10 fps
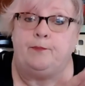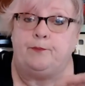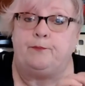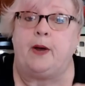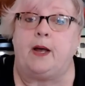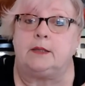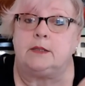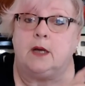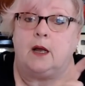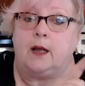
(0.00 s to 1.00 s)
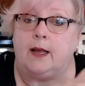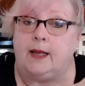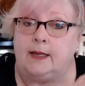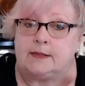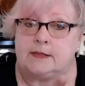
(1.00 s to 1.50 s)
but
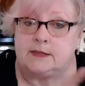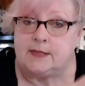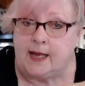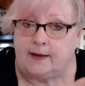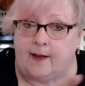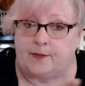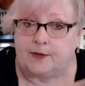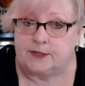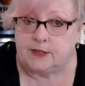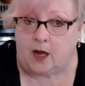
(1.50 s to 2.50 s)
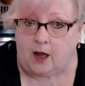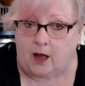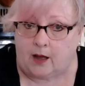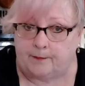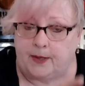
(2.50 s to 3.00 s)
it said at the
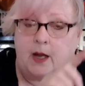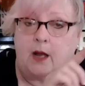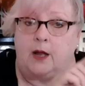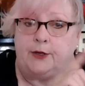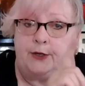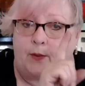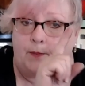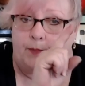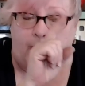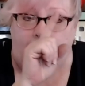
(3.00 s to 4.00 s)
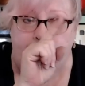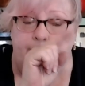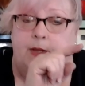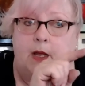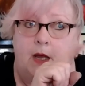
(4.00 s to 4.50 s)
top, you know,
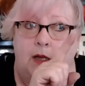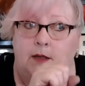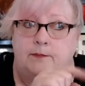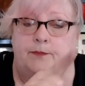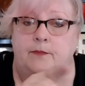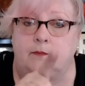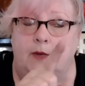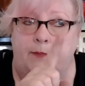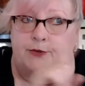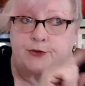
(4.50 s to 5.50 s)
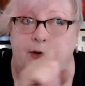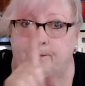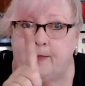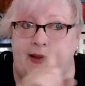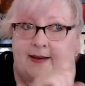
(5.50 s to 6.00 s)
I'm just going to
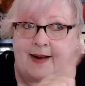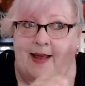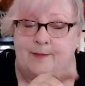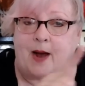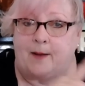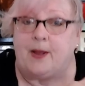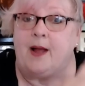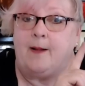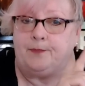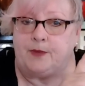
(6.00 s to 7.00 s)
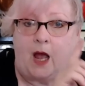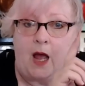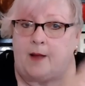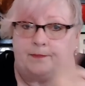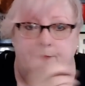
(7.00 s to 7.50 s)
make a name up,
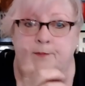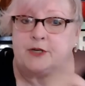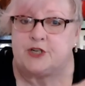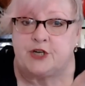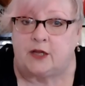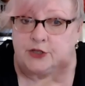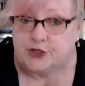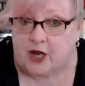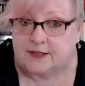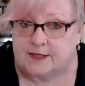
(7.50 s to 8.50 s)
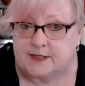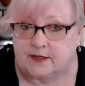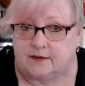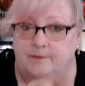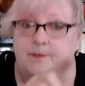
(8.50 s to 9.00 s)
Michelle
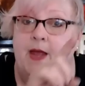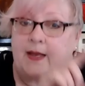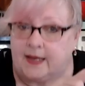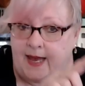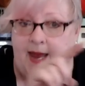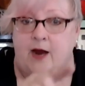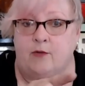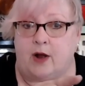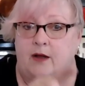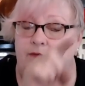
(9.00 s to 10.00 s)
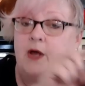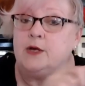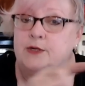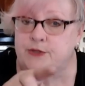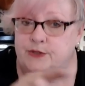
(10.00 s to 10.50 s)
Johnson, care of
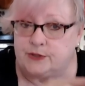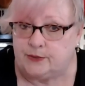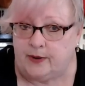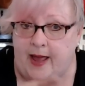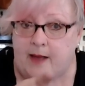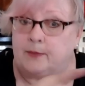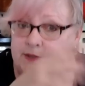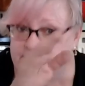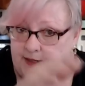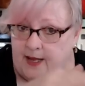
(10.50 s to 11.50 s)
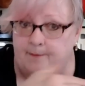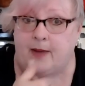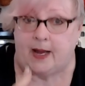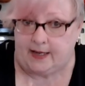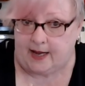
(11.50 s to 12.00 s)
Sue Hamilton, and
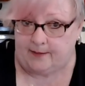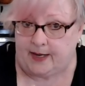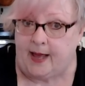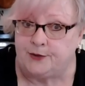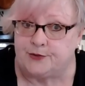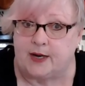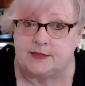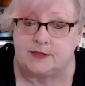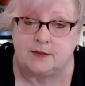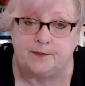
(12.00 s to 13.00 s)
my name and address.